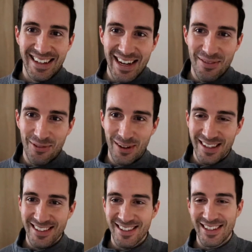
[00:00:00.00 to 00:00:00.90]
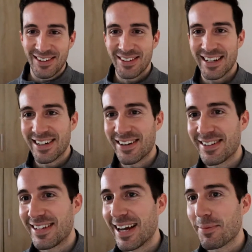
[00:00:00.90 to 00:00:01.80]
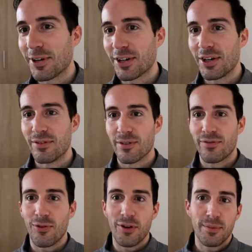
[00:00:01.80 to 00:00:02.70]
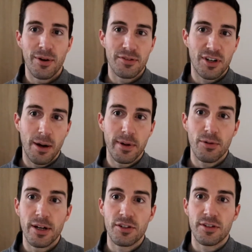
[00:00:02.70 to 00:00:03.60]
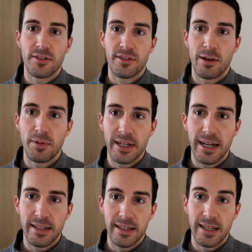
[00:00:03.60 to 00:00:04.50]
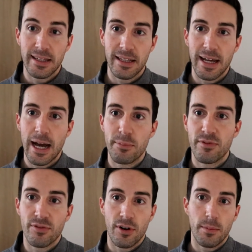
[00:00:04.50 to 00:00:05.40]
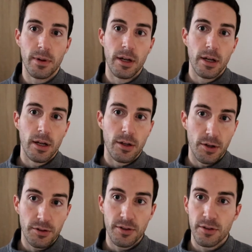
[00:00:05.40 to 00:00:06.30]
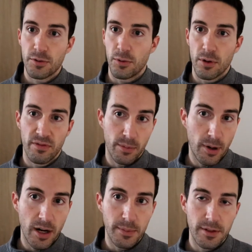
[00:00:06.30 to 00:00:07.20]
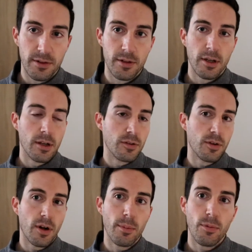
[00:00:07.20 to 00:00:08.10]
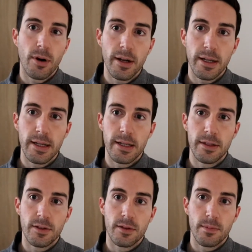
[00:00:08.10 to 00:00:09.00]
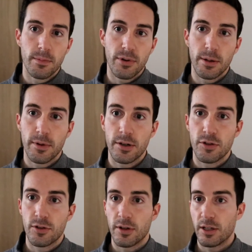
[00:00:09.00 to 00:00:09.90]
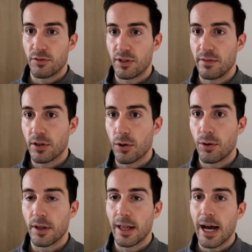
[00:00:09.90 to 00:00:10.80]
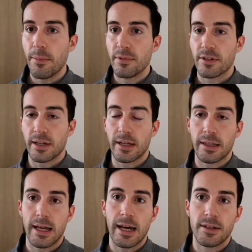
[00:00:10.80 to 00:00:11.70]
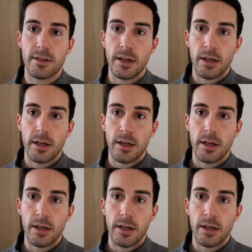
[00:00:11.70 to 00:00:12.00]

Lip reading: Hey everyone, this is Dylan here, and today I'm going to go over 4 of the most common questions that we get in the lab from nurses or phlebotomists. So number 1 is pretty much us receiving a call in the lab saying that